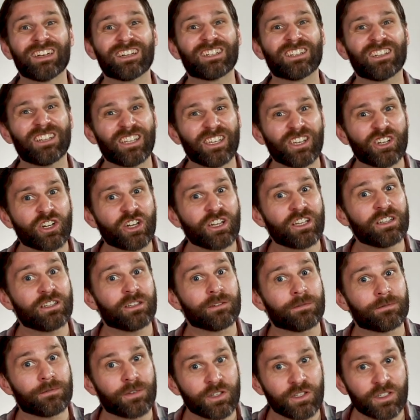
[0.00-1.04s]
clearing
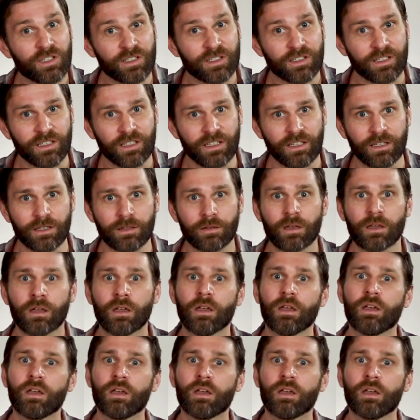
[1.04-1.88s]
deficiency heat.